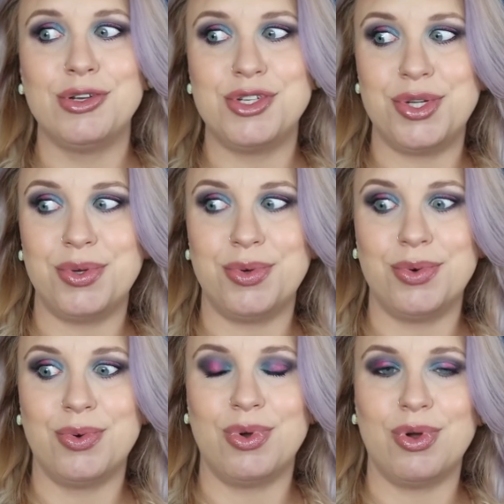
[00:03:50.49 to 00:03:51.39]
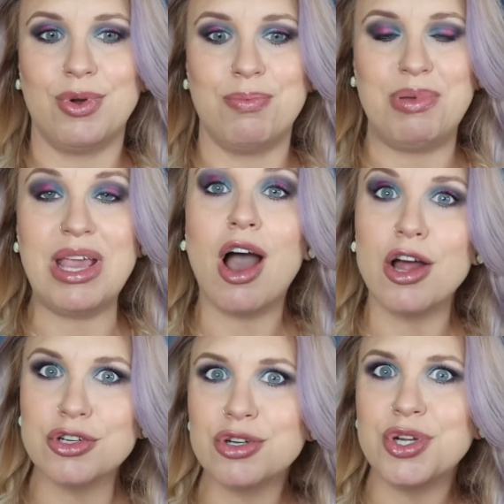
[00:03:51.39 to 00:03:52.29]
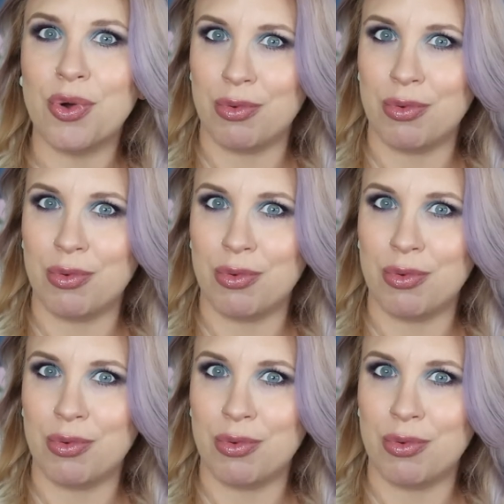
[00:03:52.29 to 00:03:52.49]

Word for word: to be undertone